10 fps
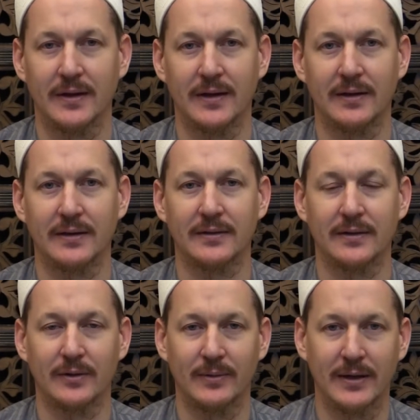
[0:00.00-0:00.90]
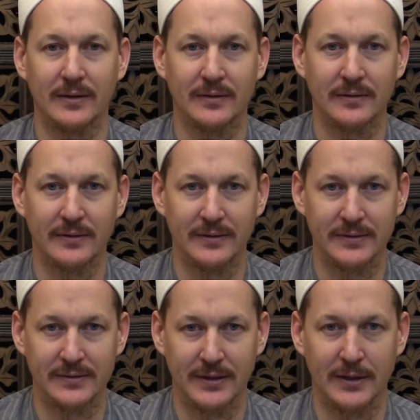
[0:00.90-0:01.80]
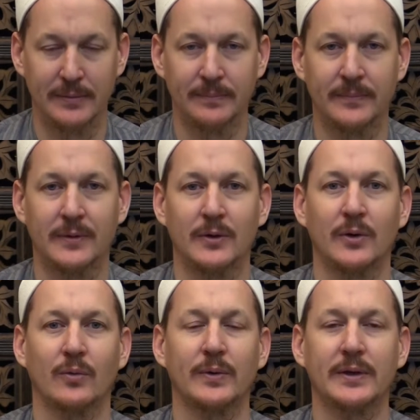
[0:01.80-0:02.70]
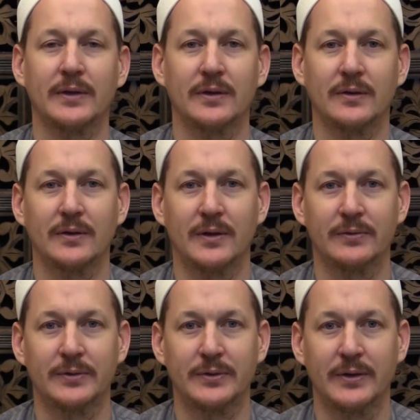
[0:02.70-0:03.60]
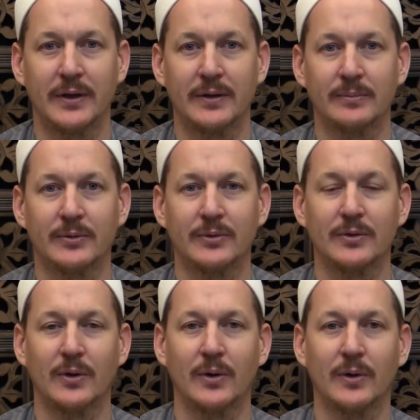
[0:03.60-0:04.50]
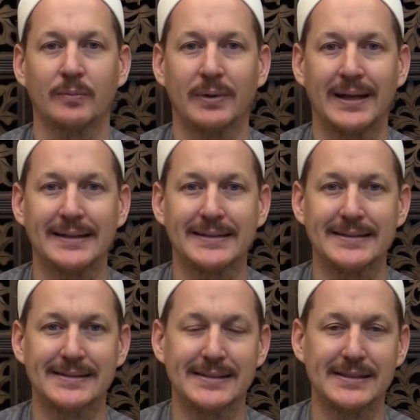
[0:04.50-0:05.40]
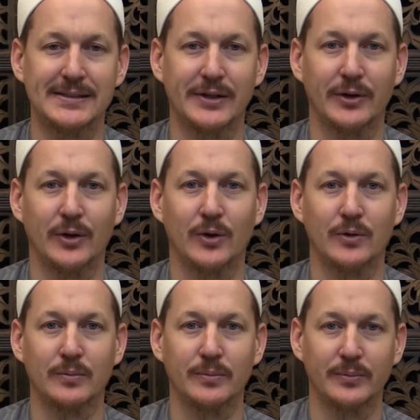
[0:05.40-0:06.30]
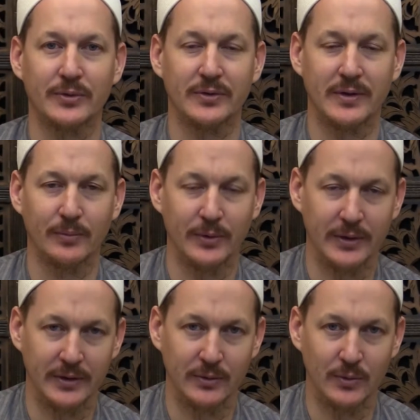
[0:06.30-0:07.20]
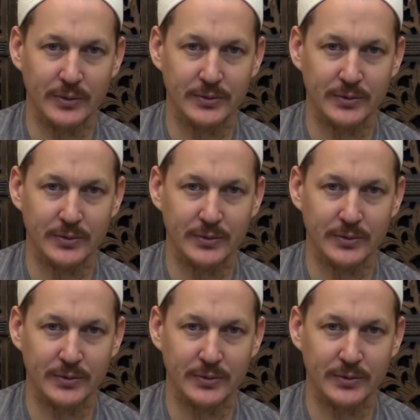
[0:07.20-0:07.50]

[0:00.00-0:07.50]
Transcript: And around this time, we oftentimes are planting seeds in our homes that we're then going